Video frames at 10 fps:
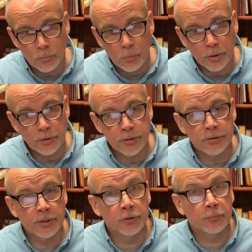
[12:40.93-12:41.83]
what are
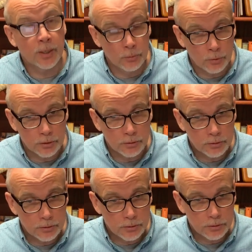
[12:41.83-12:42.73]
these things, my Lord?
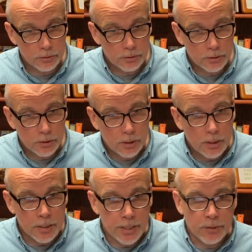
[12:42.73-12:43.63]

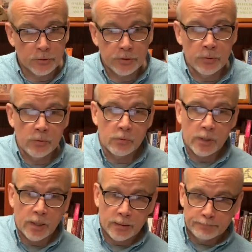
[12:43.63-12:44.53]
And the angels who